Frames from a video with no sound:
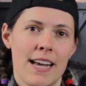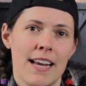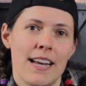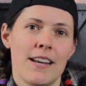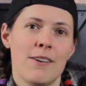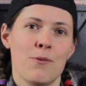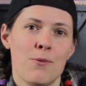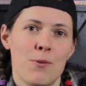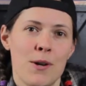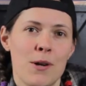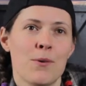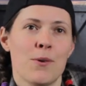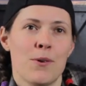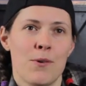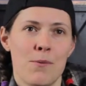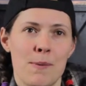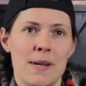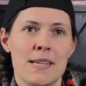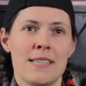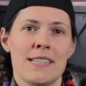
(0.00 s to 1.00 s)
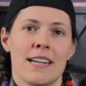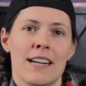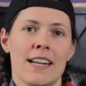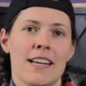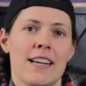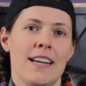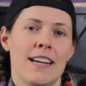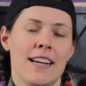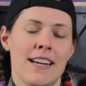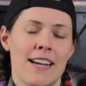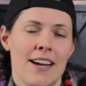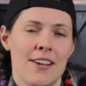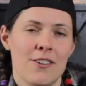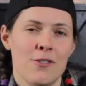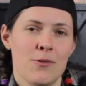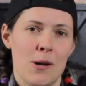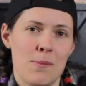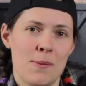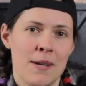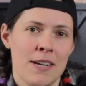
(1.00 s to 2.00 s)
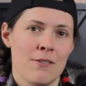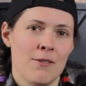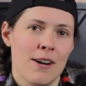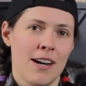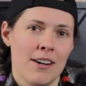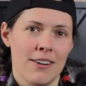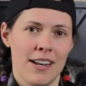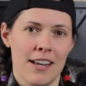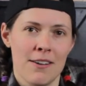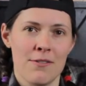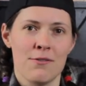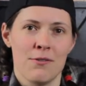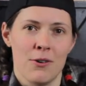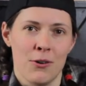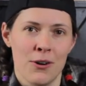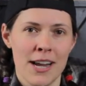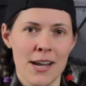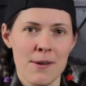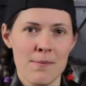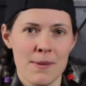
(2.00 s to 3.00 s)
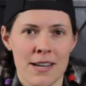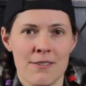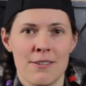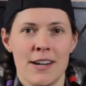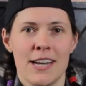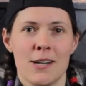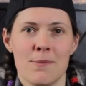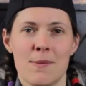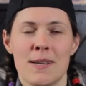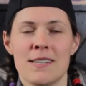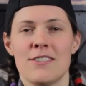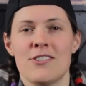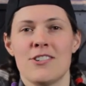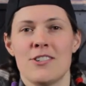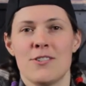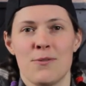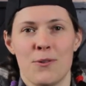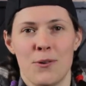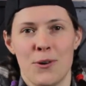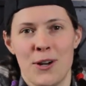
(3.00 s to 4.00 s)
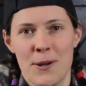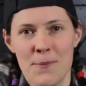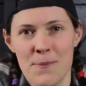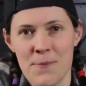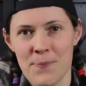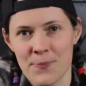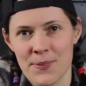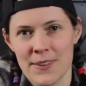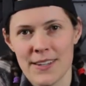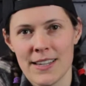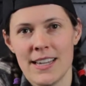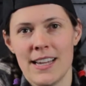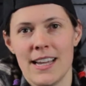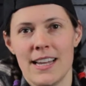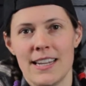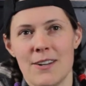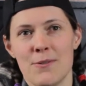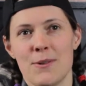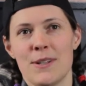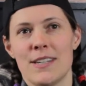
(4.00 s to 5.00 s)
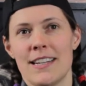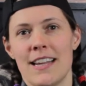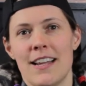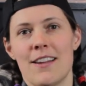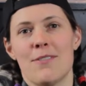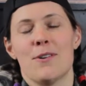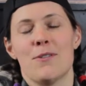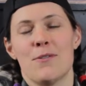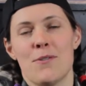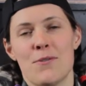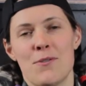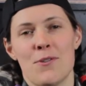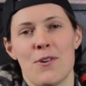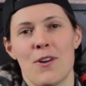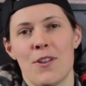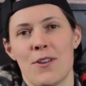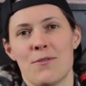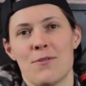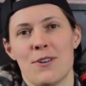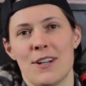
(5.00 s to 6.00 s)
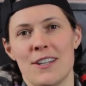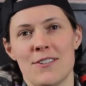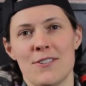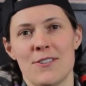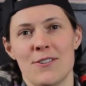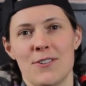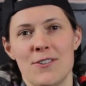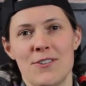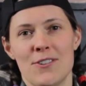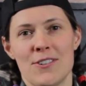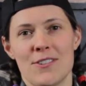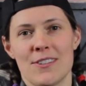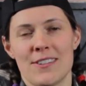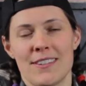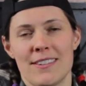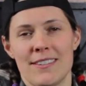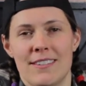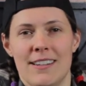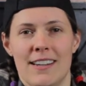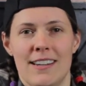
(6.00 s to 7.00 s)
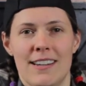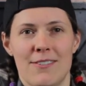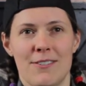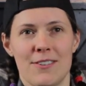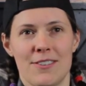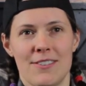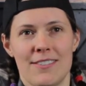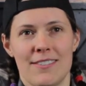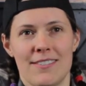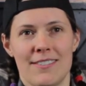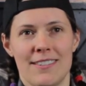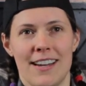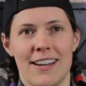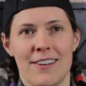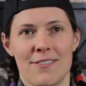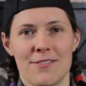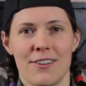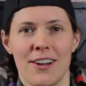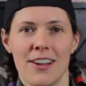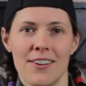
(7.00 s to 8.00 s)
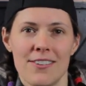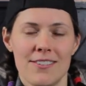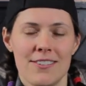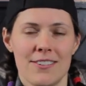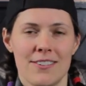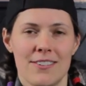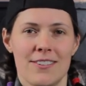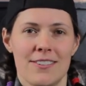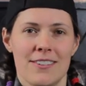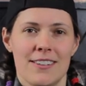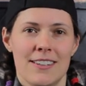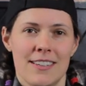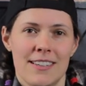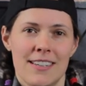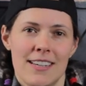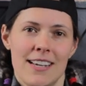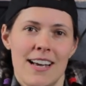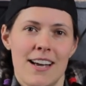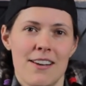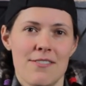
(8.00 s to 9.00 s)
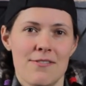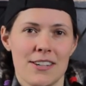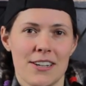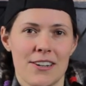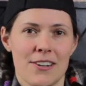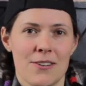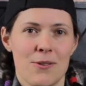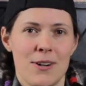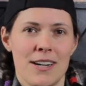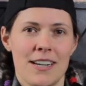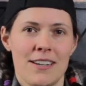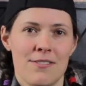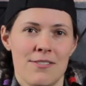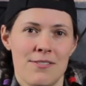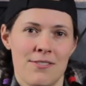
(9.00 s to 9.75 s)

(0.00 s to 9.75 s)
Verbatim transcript: and we were basically uh, swiping right or left for him and writing messages for him. And then we did that with a few other friends too, just, and it was kind of fun. So I figured, what